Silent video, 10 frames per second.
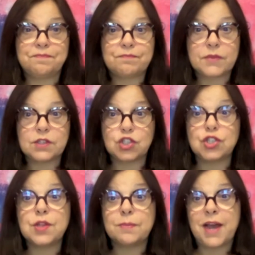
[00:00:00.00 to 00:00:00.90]

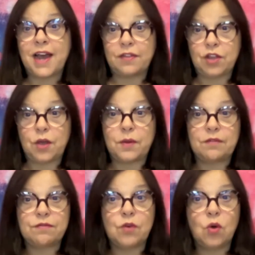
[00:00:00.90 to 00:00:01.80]
the path
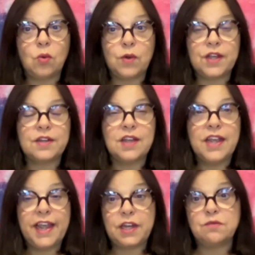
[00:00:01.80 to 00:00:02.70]
going forward,
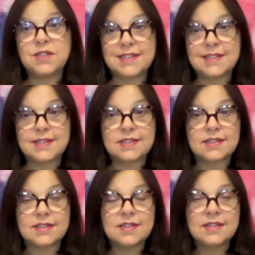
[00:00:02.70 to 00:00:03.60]
any
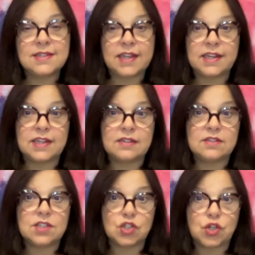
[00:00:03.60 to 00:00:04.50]
resistances, any
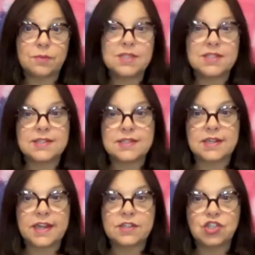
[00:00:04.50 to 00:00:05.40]
disturbances
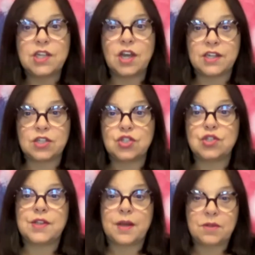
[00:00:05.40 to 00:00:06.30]
in energy. I can
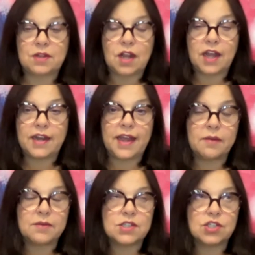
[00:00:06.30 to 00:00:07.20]
do that with light
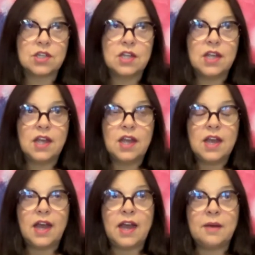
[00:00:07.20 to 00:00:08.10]
language.
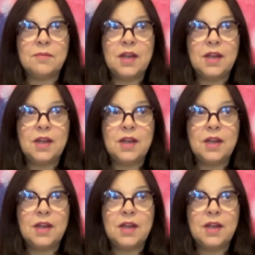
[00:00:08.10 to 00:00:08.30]
And